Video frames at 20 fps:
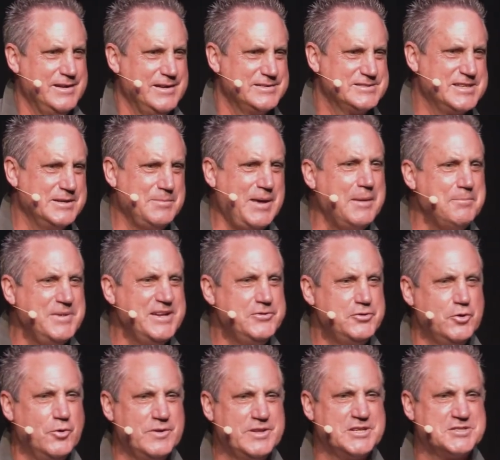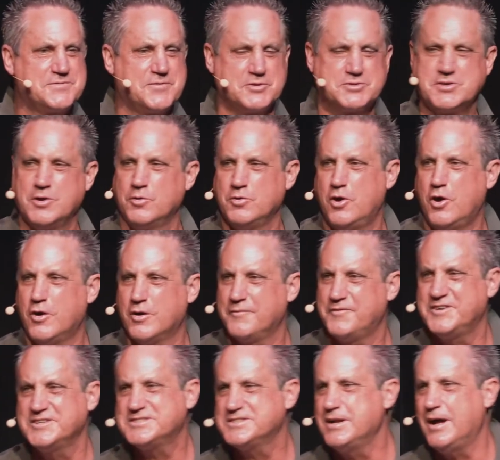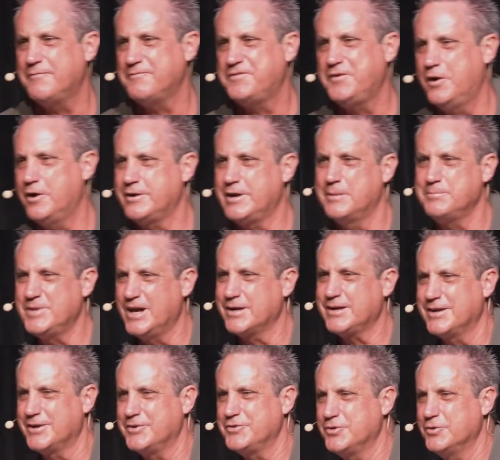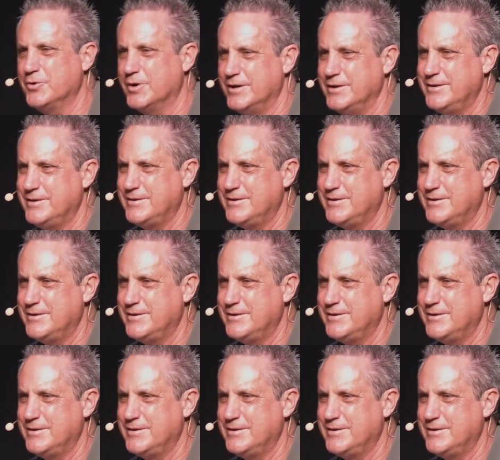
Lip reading: Tim, I've been doing this for so long. If it's not fun, I'm not going to do it.